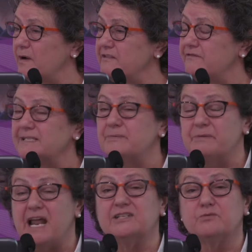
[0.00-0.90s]
of the first
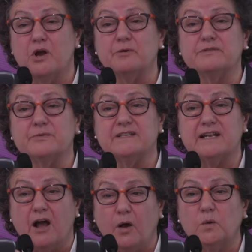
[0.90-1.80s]
people I had to work with was
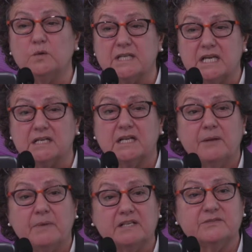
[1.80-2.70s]
an older
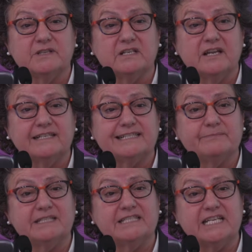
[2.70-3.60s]
person with a learning
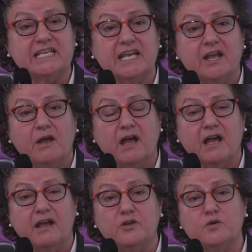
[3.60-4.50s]
disability
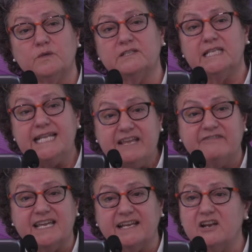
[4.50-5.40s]
who was
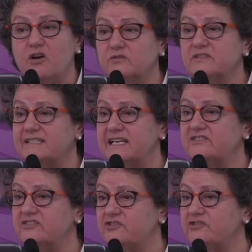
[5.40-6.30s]
leaving a long-stay
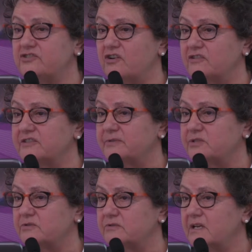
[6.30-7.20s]
institutional
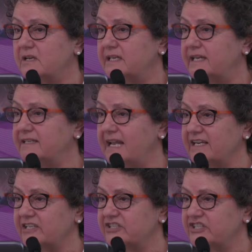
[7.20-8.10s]
hospital in
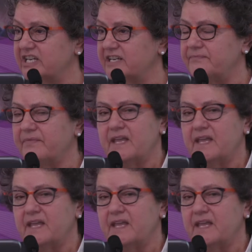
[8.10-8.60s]
Lancashire.